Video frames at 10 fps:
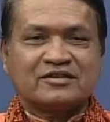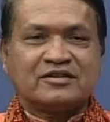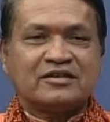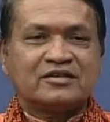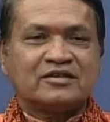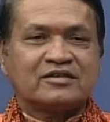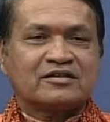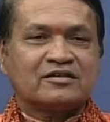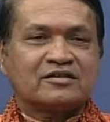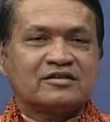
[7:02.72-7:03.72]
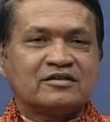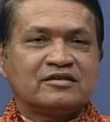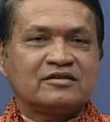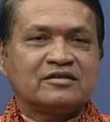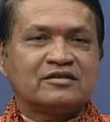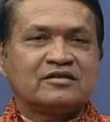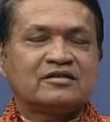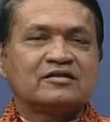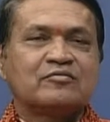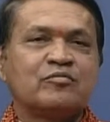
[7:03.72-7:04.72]
a
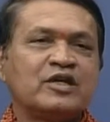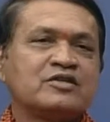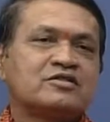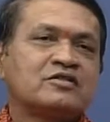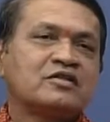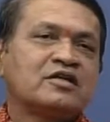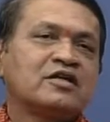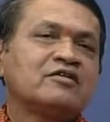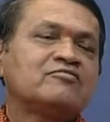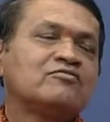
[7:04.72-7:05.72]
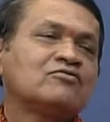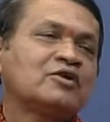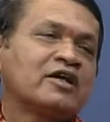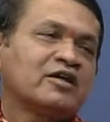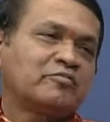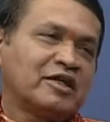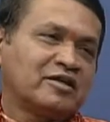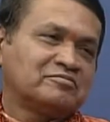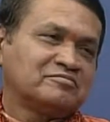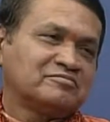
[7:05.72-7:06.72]
minister, any fool can
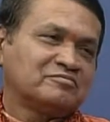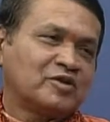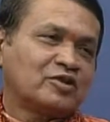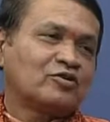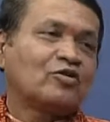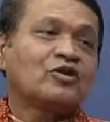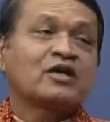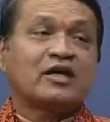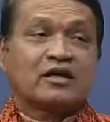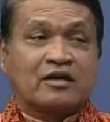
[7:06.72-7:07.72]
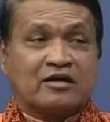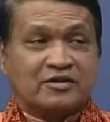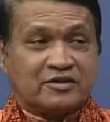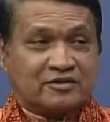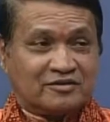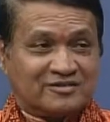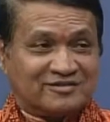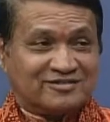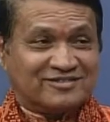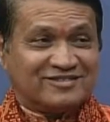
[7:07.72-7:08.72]
become, but not a collector.
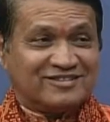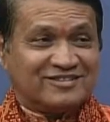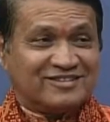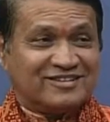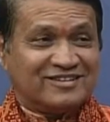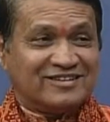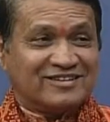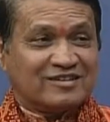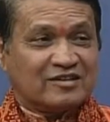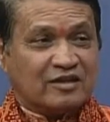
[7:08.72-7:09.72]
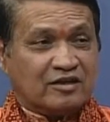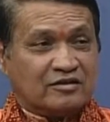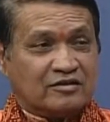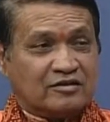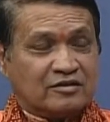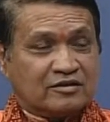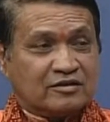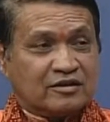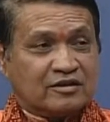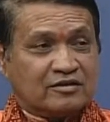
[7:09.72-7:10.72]
Collector
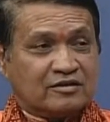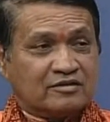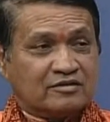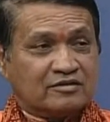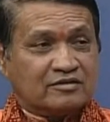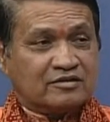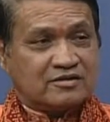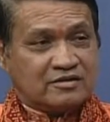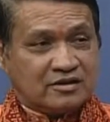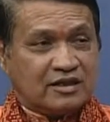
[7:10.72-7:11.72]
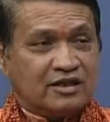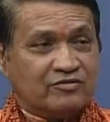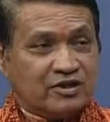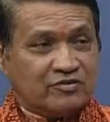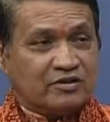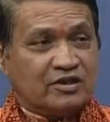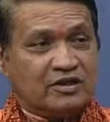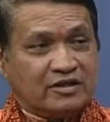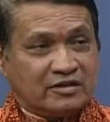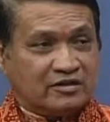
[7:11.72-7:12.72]
can study very well
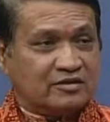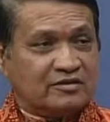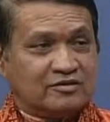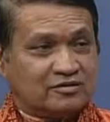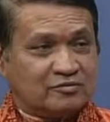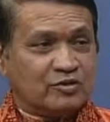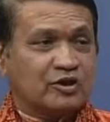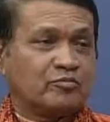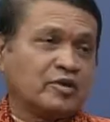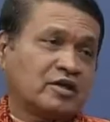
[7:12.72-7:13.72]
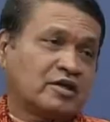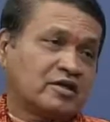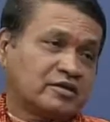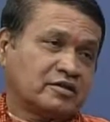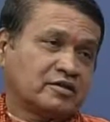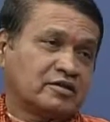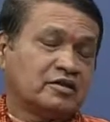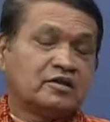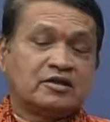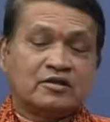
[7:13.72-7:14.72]
and become a collector,
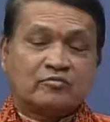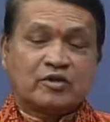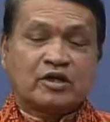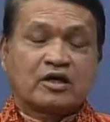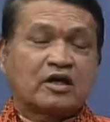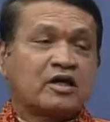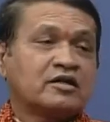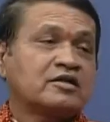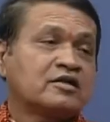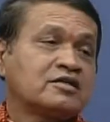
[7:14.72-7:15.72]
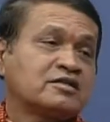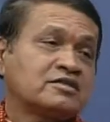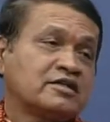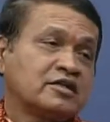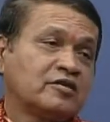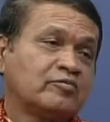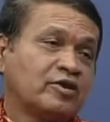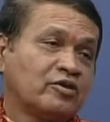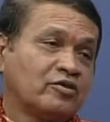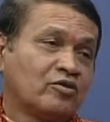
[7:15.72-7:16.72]
but the collector is a
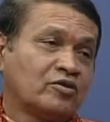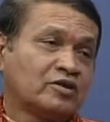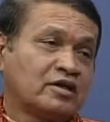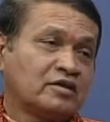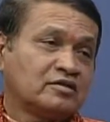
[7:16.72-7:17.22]
dependent on the